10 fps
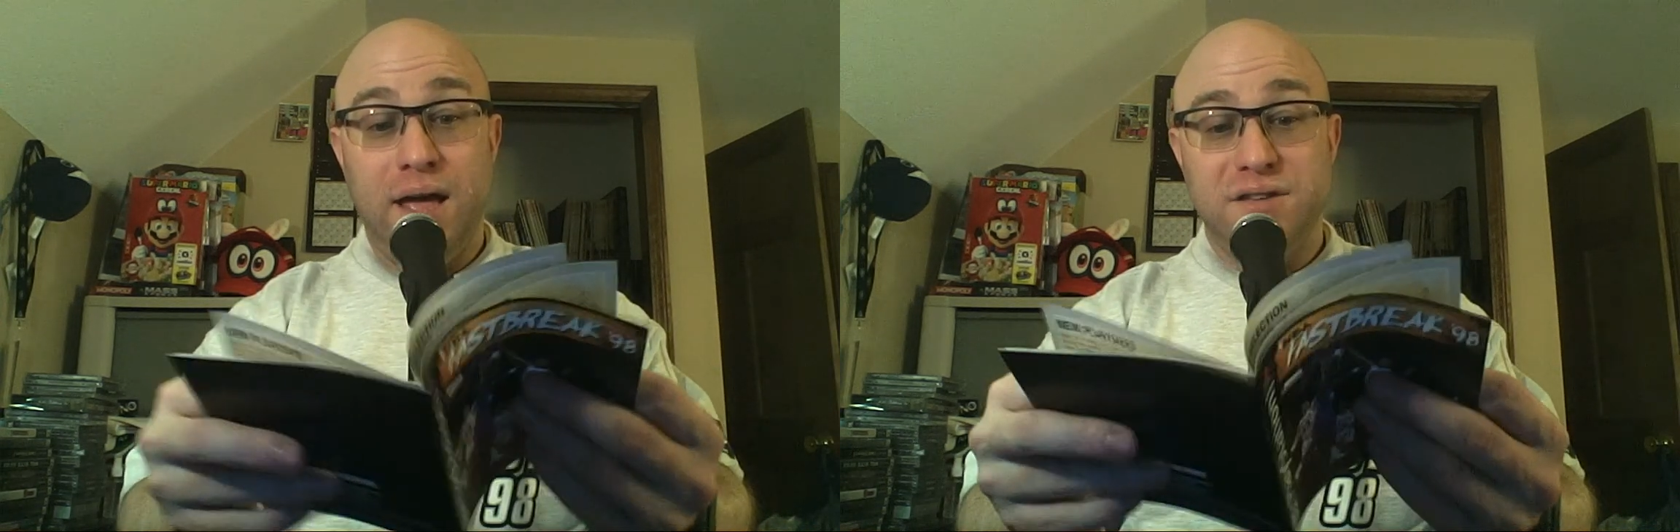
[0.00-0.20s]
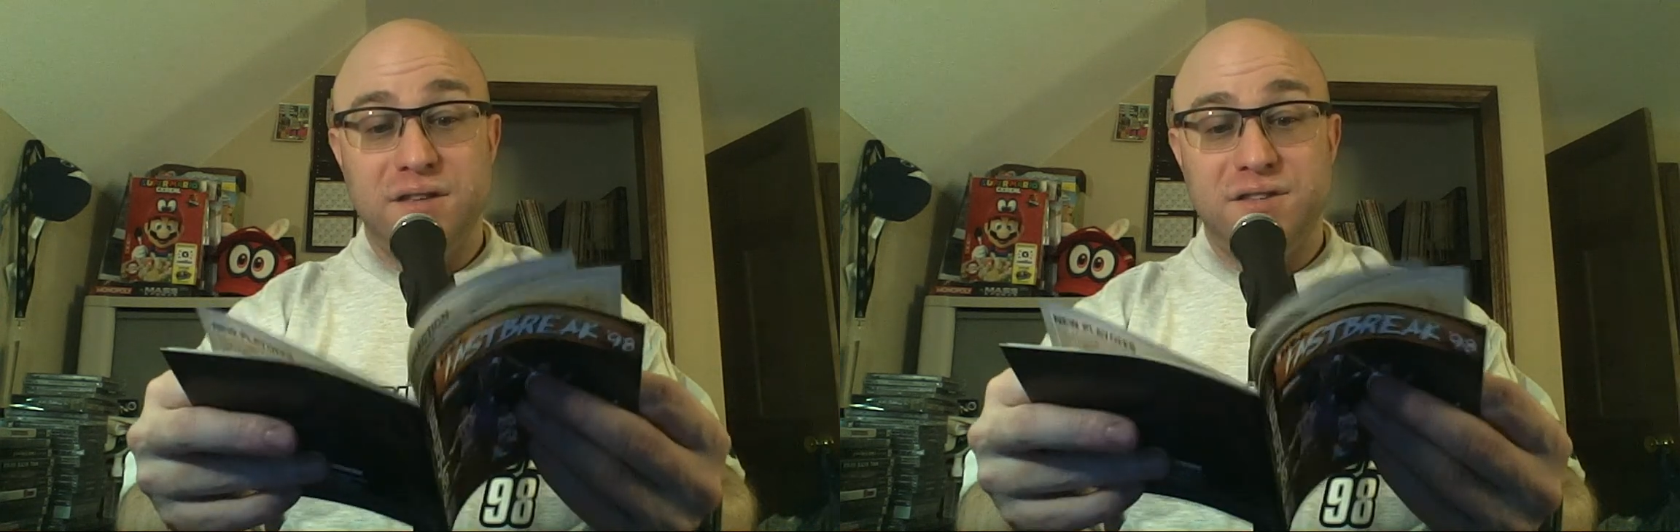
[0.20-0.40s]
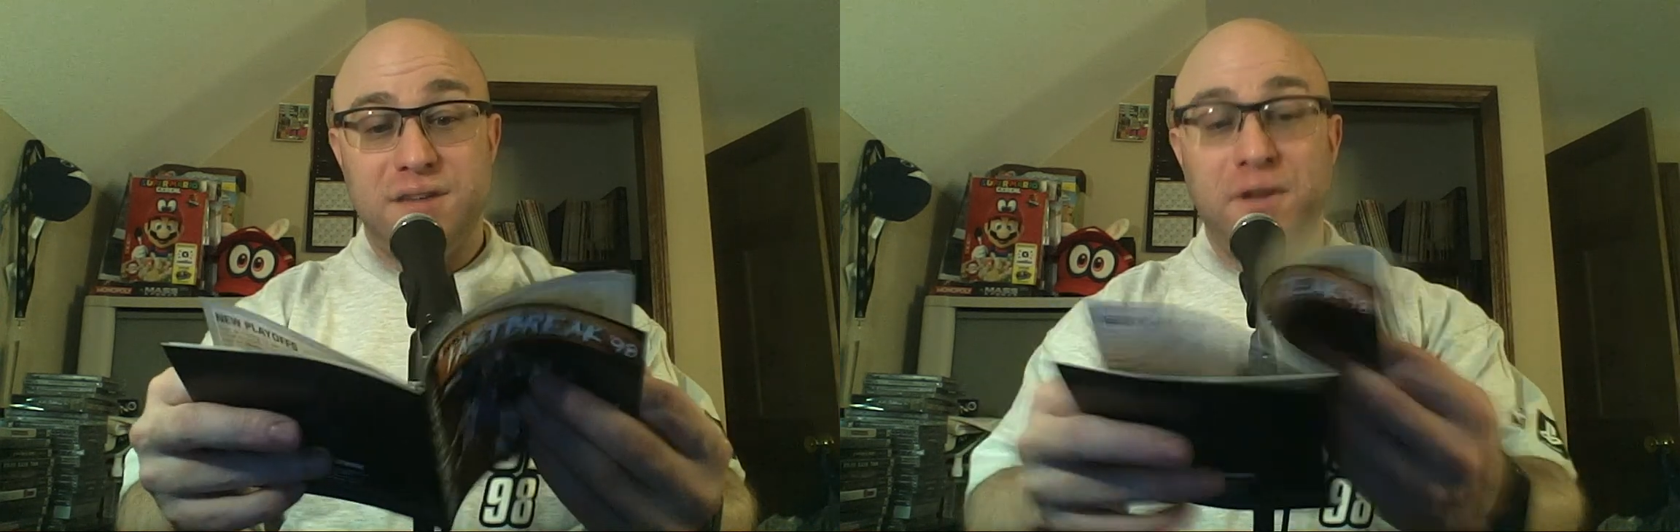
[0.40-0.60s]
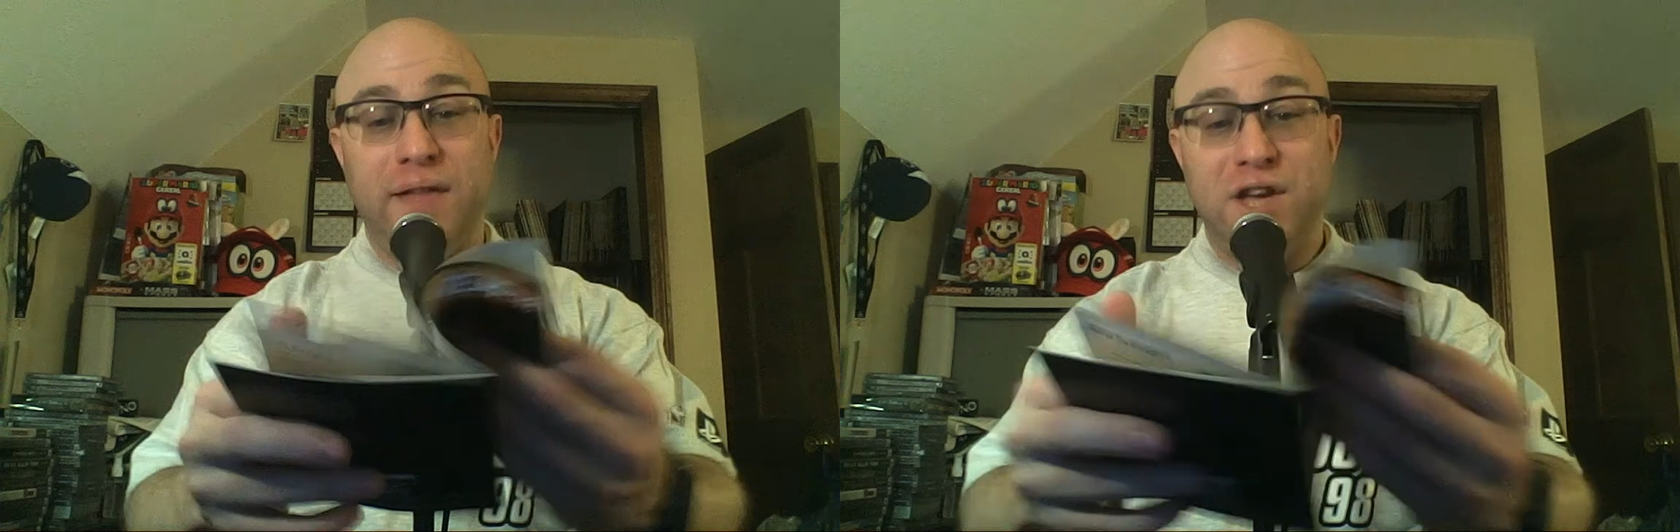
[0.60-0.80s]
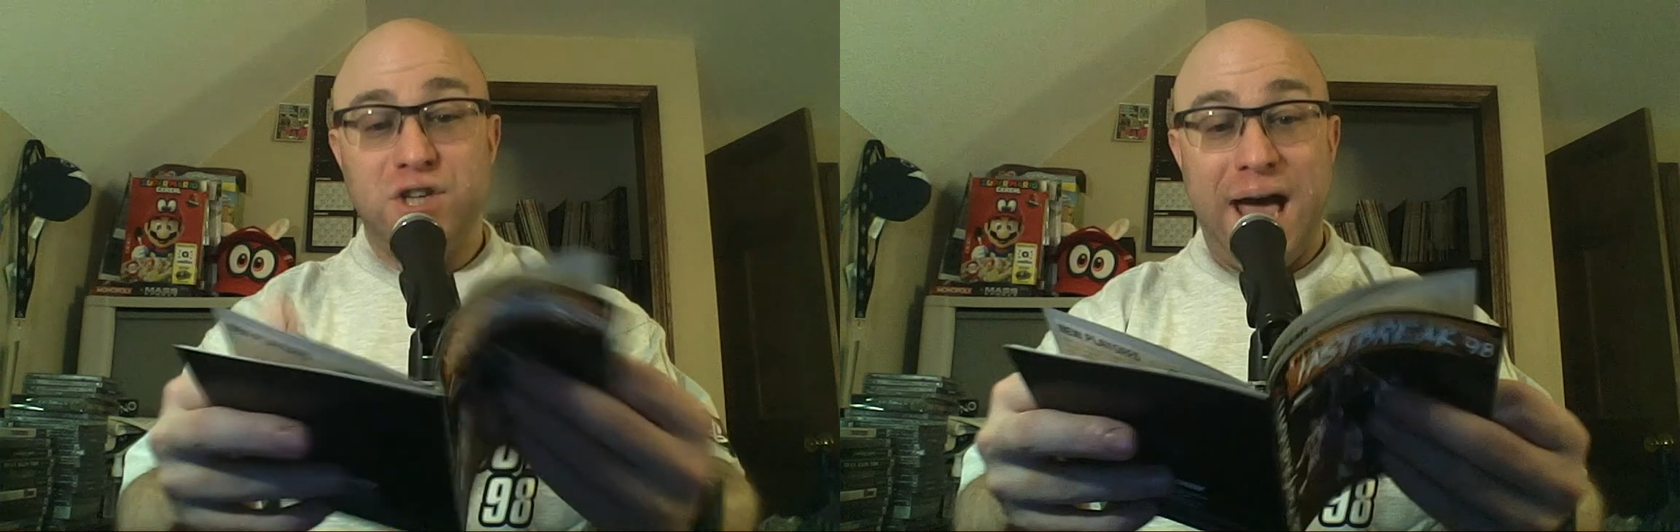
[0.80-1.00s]

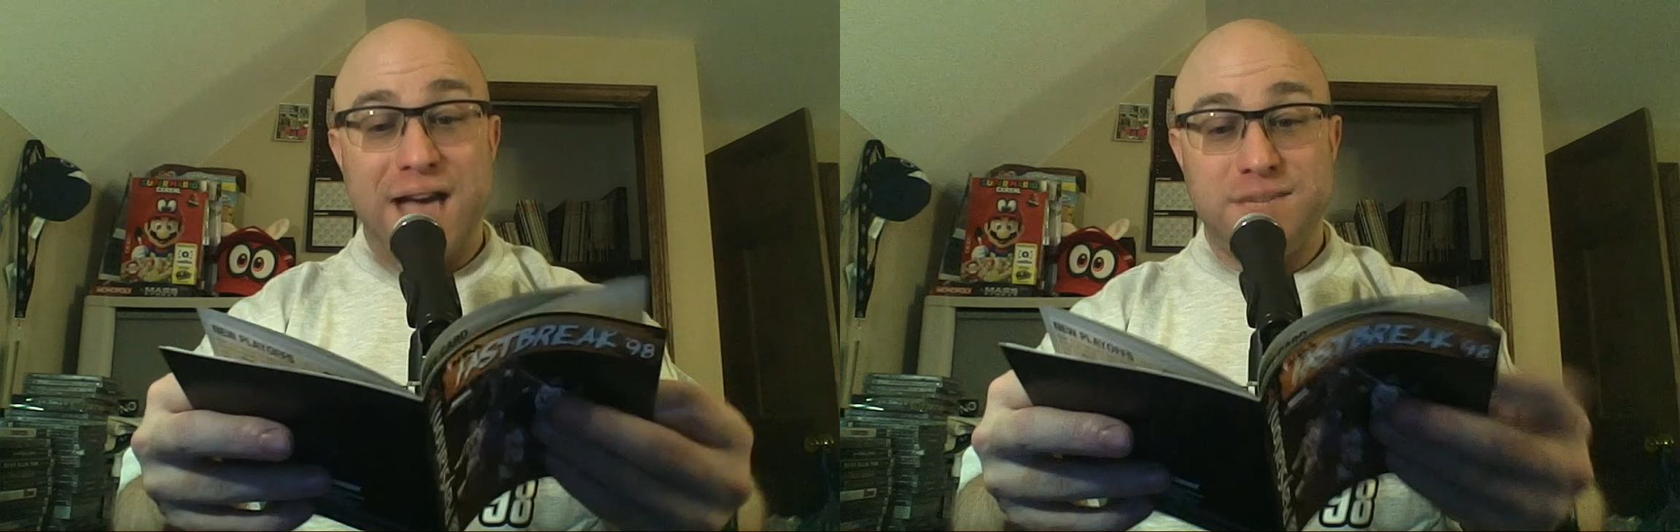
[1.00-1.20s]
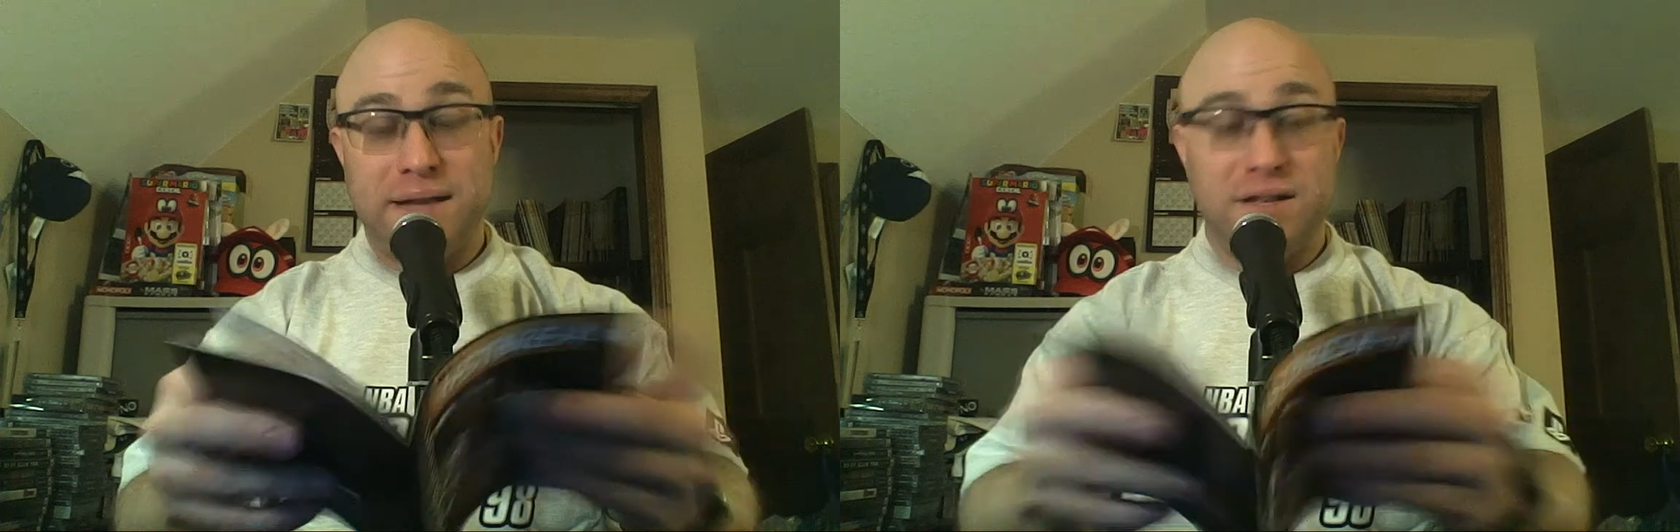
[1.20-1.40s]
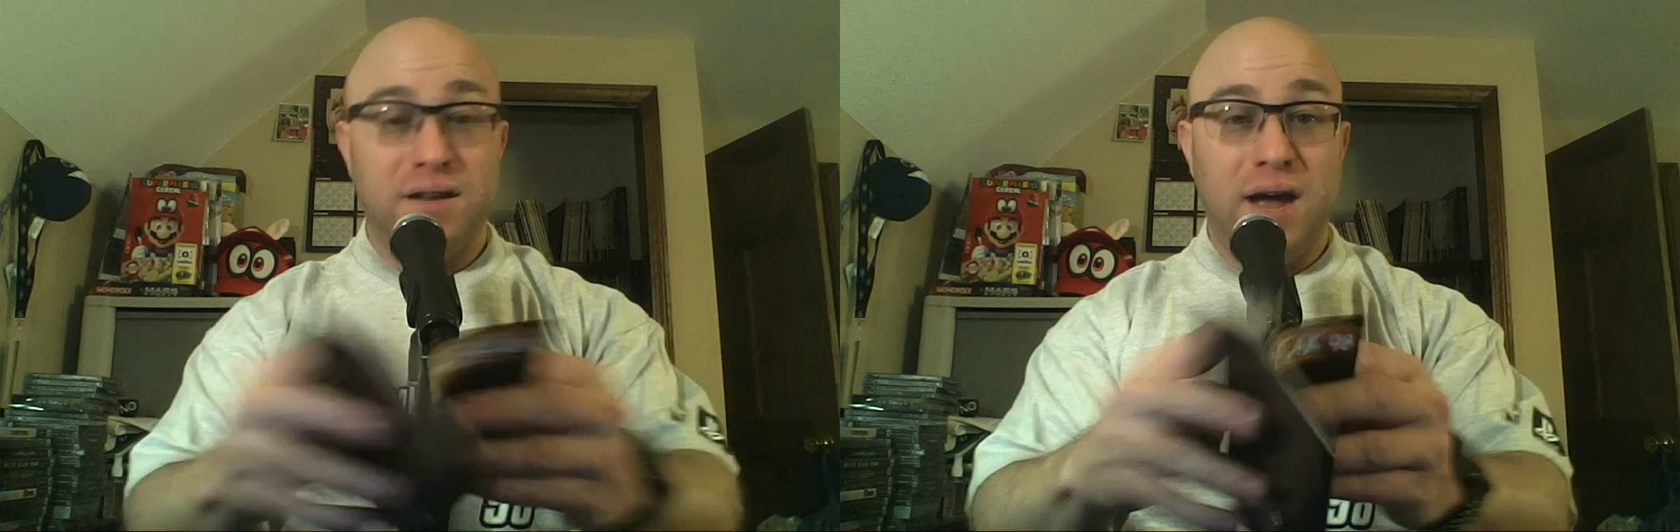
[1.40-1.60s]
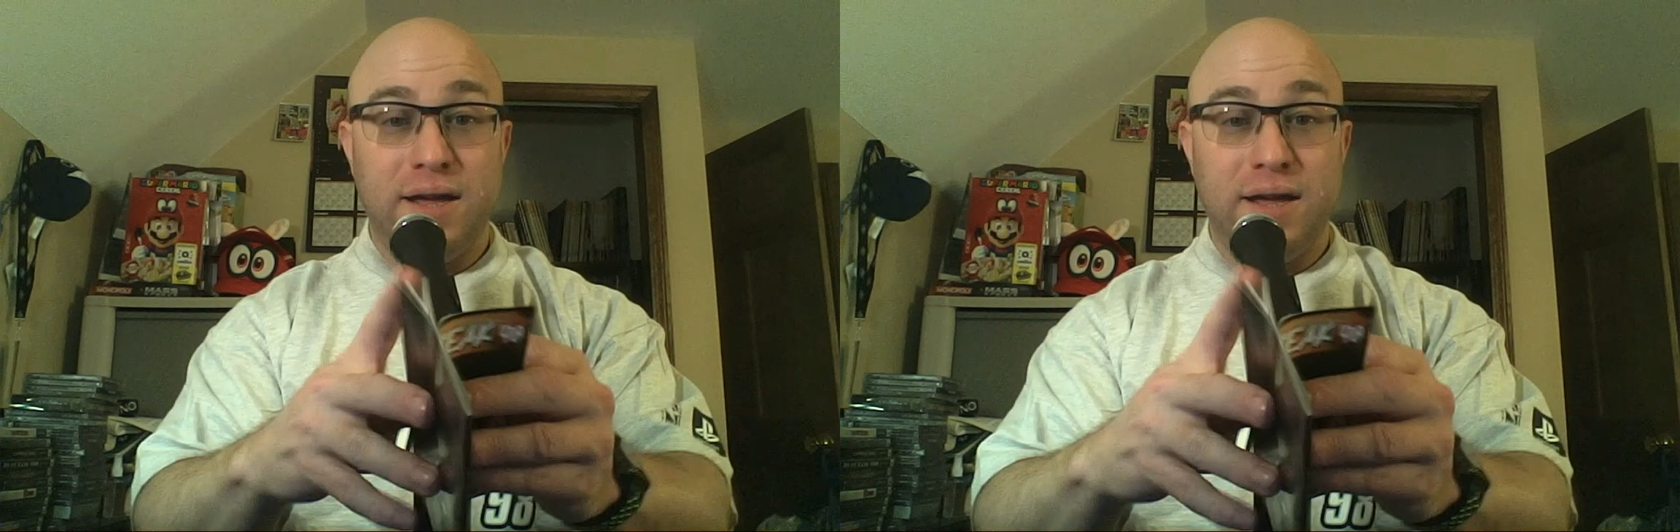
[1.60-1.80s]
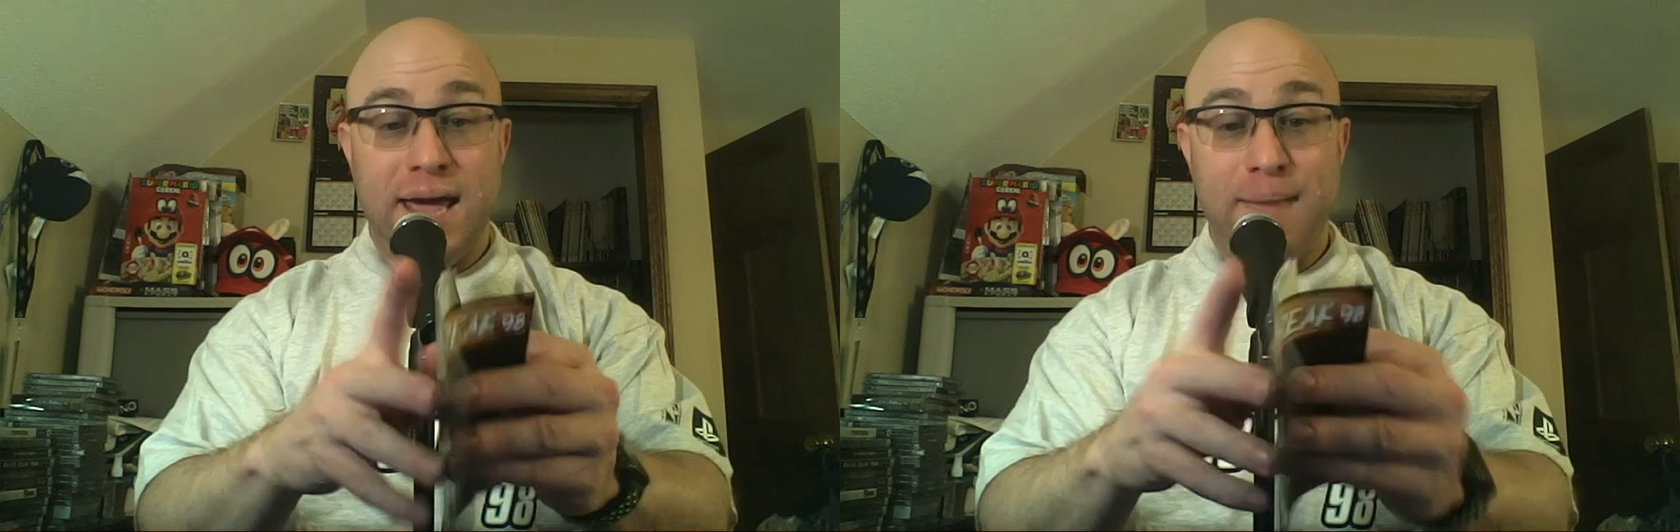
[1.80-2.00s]
simulation aspected
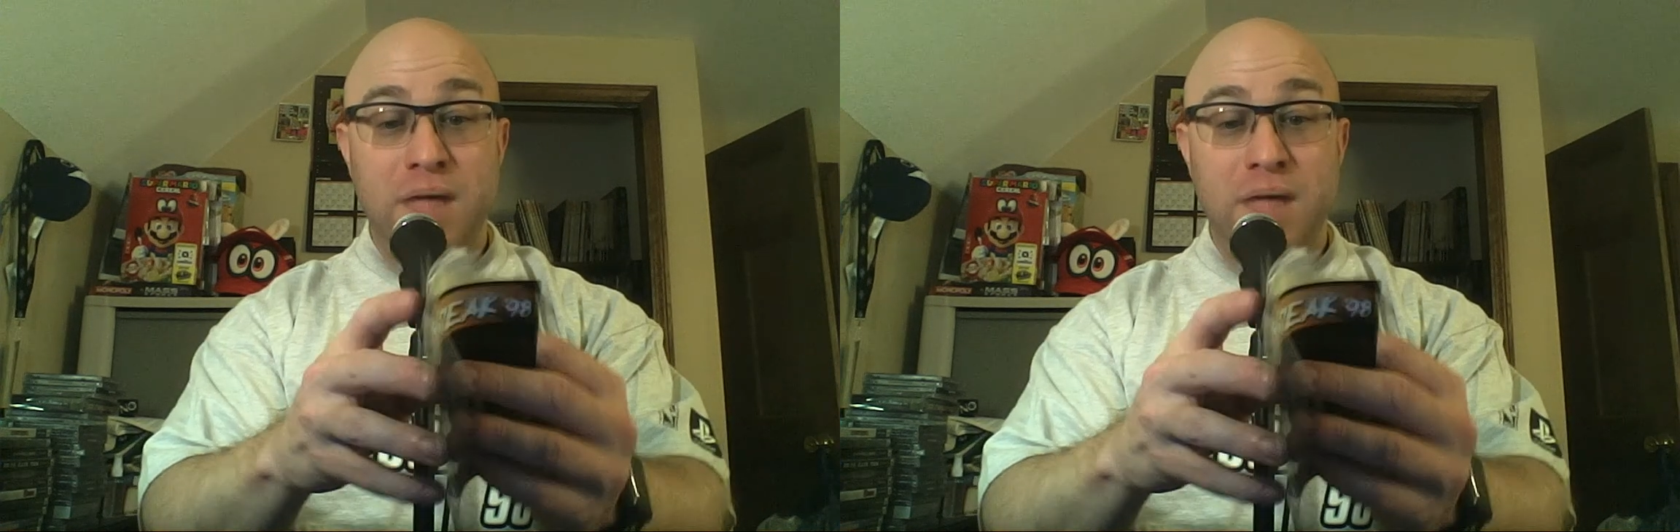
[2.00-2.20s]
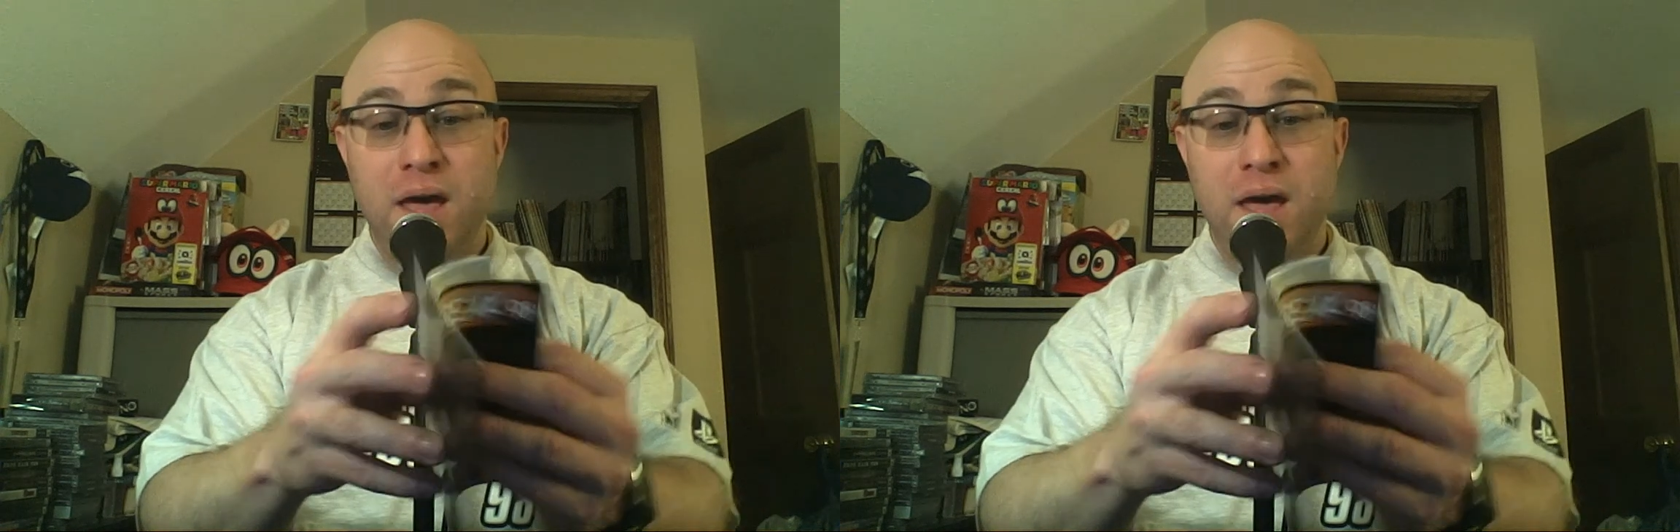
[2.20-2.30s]
kind of game.